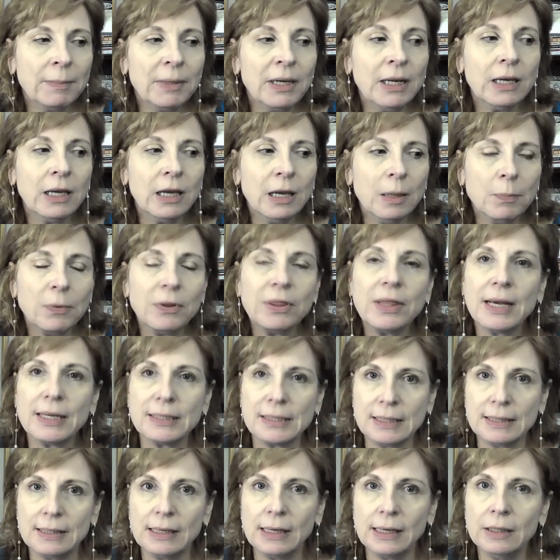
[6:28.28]
And I'm going to keep with
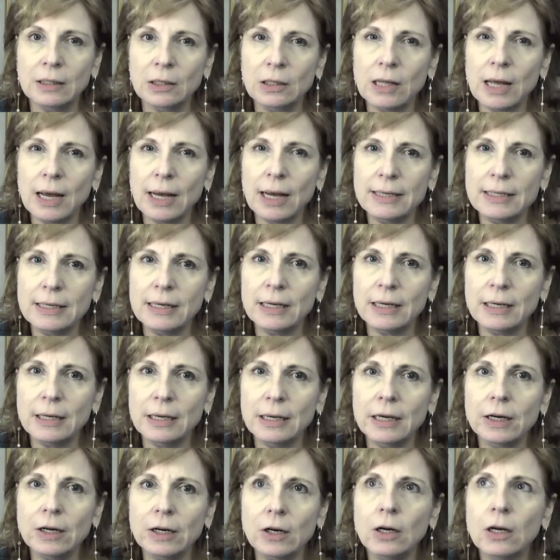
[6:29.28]
that signal
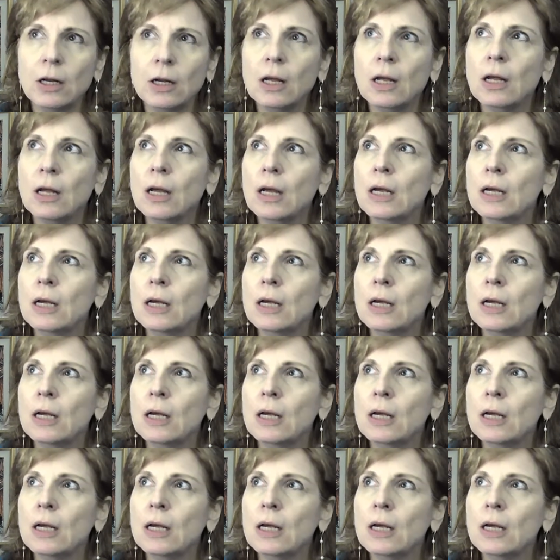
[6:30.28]
idea here.